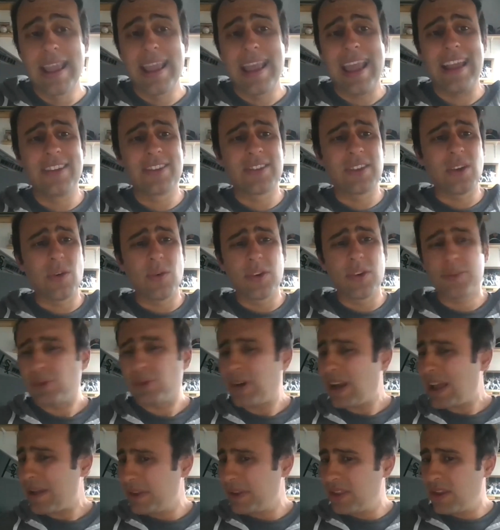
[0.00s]
And so it's
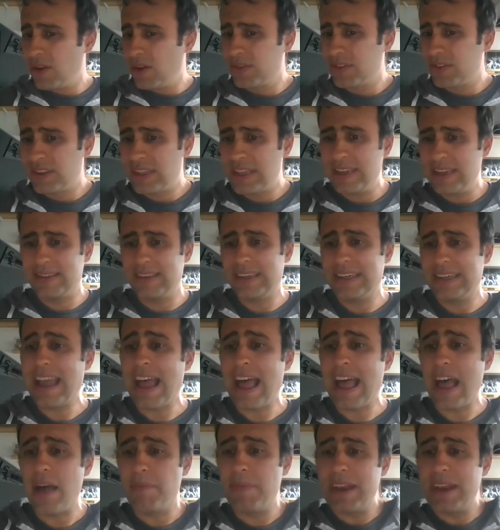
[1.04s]
probably those things in
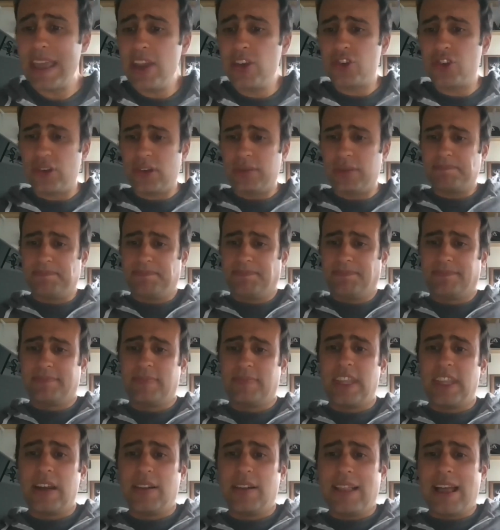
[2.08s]
combination
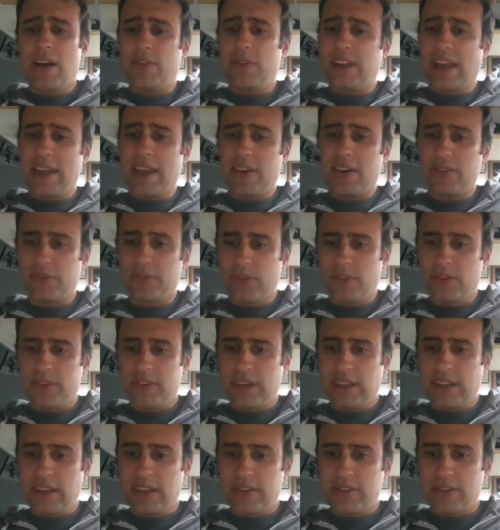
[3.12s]
that allowed dinosaurs
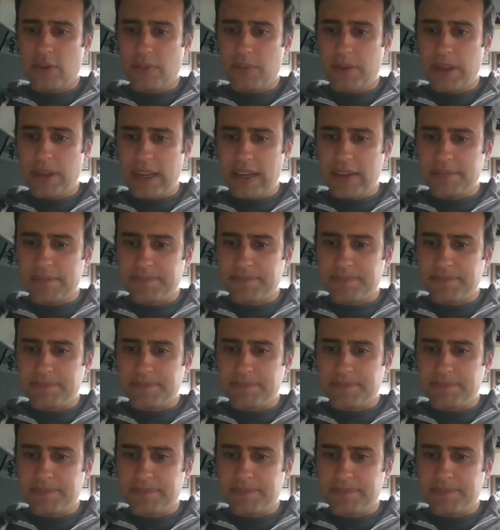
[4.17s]
to get so big.